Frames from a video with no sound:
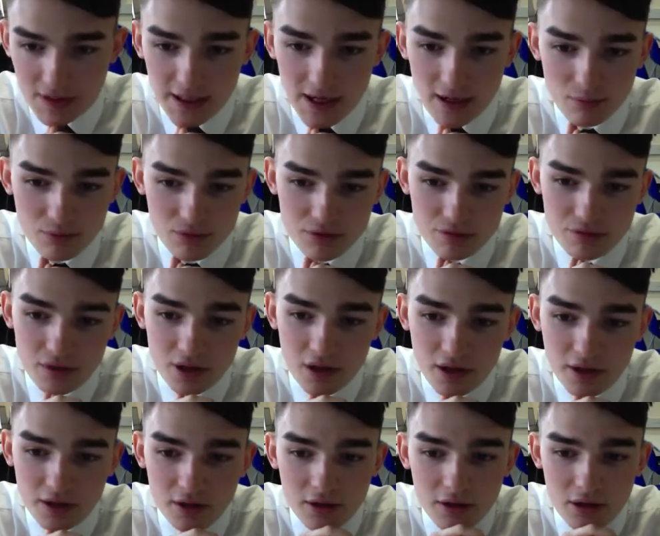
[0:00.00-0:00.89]
cameras for
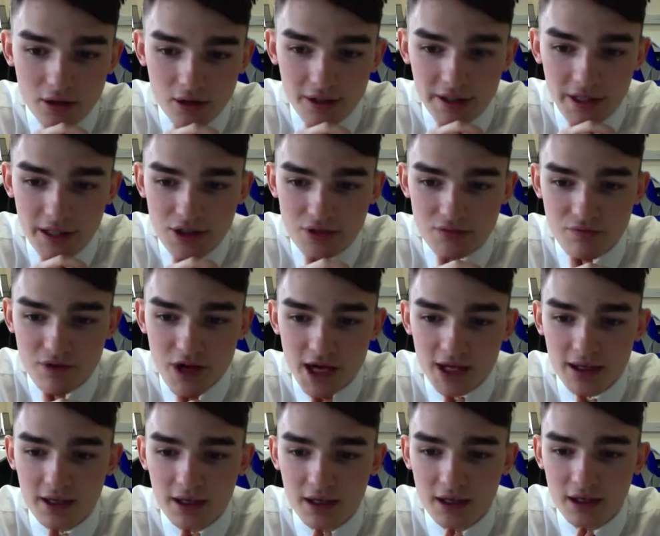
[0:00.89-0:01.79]
like location
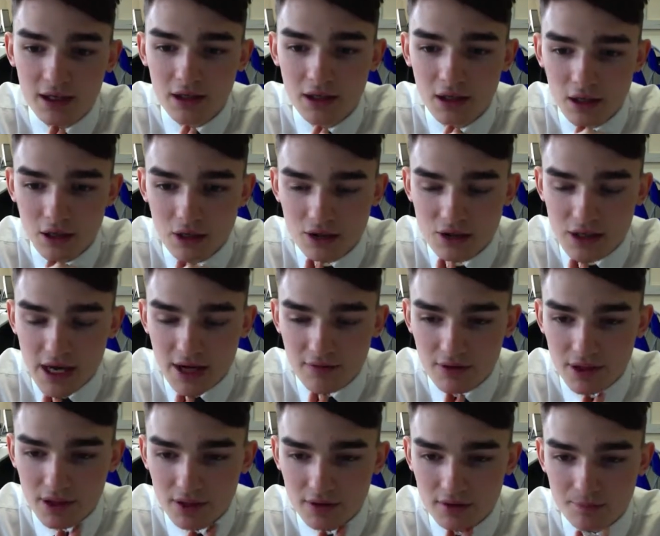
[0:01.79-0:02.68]
recce, so
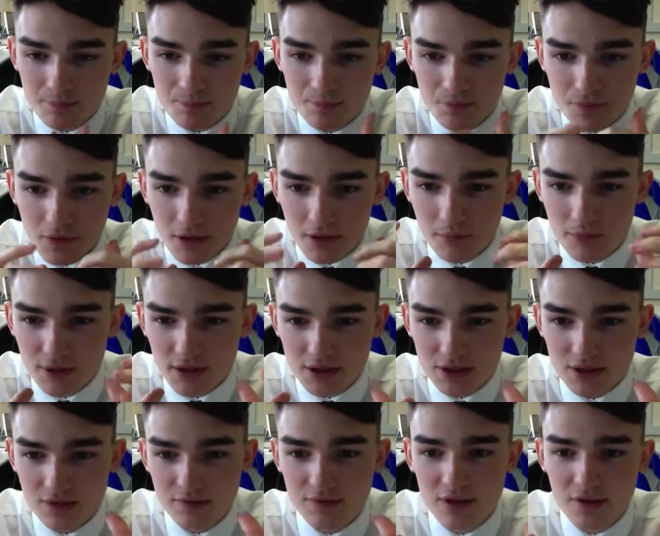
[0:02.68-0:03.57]
having
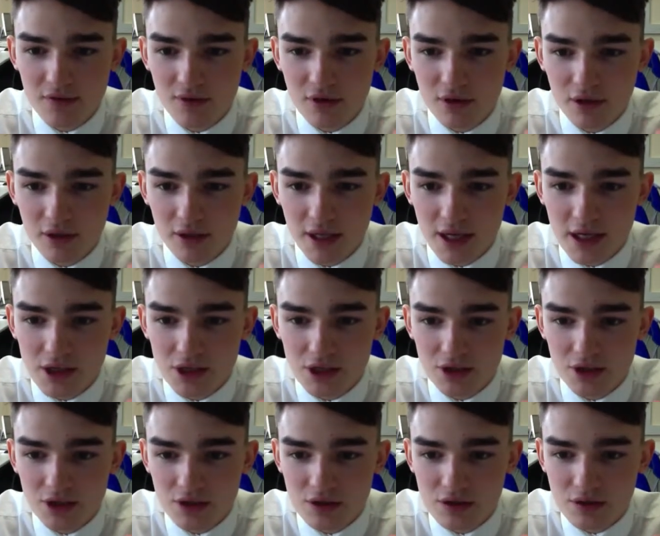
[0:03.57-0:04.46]
pictures of different
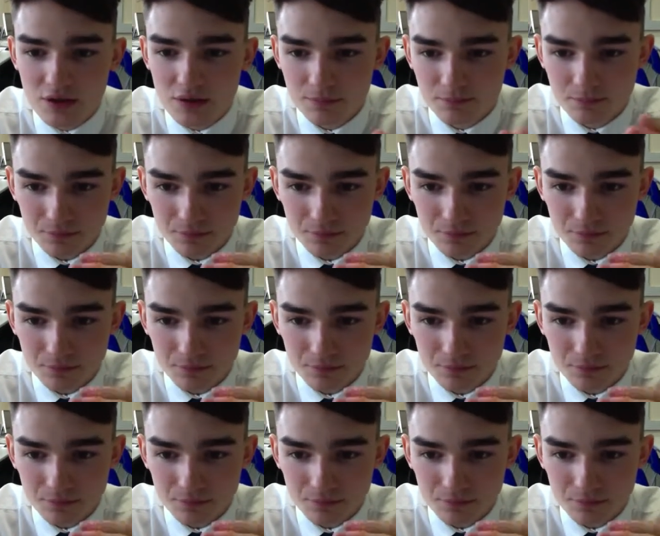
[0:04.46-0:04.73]
locations